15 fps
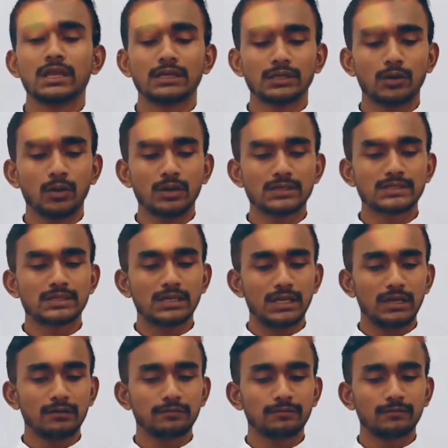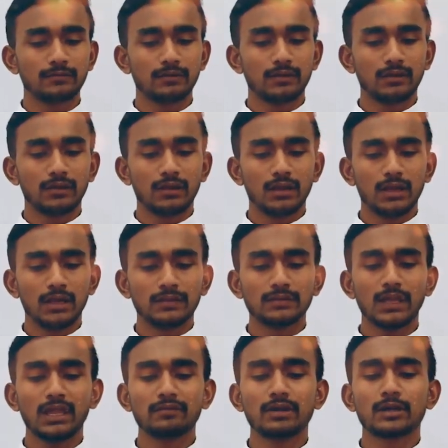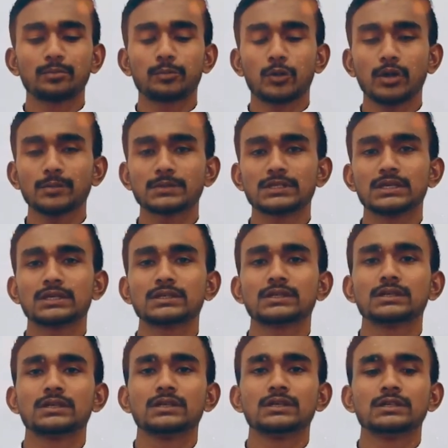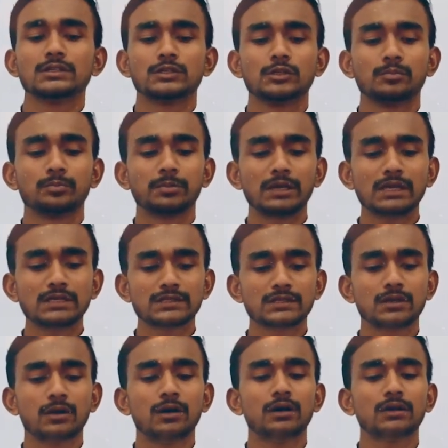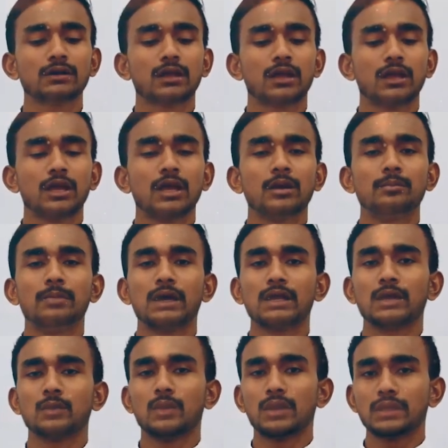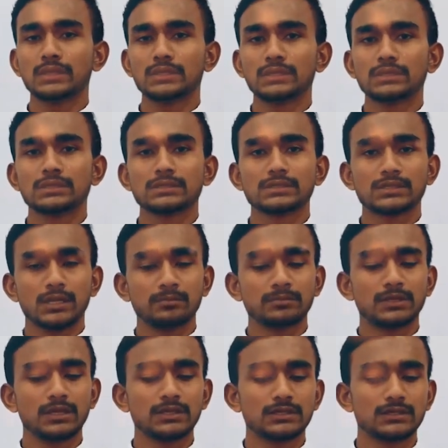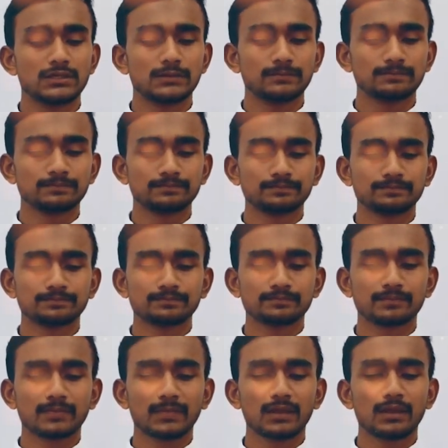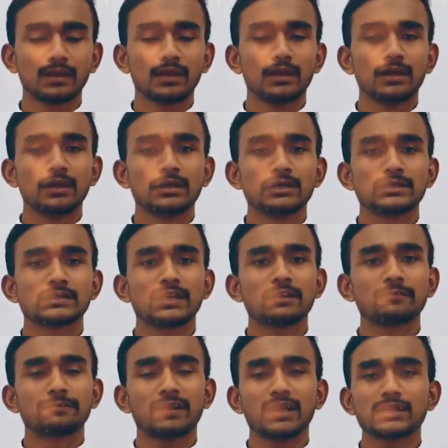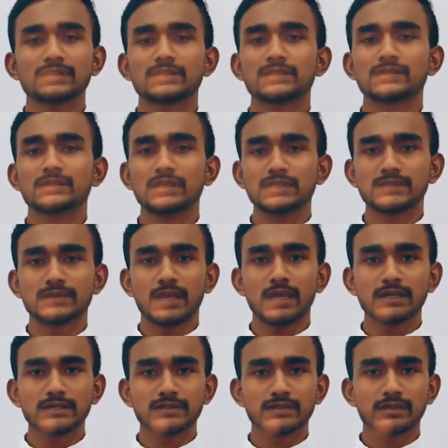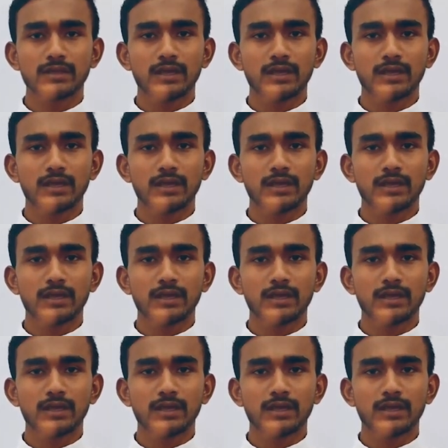in God's love, they were prompted to please God by avoiding temptation. St. Francis de Sales